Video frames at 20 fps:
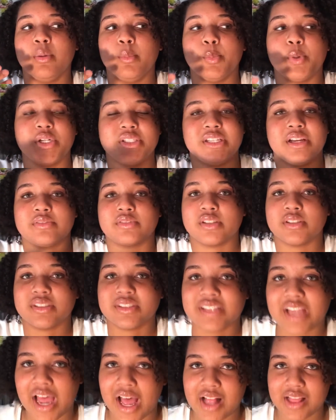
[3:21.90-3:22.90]
protective
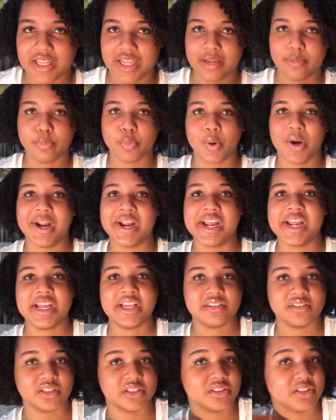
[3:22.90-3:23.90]
styling,
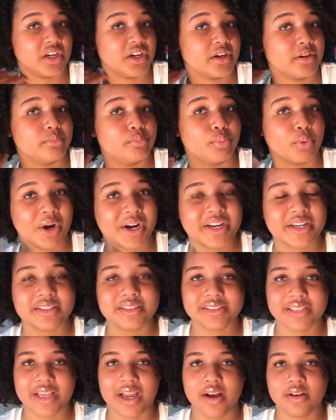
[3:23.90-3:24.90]
braids, a certain braided
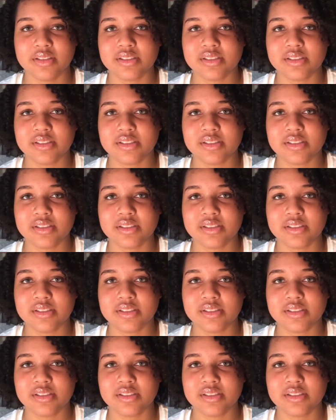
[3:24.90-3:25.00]
style,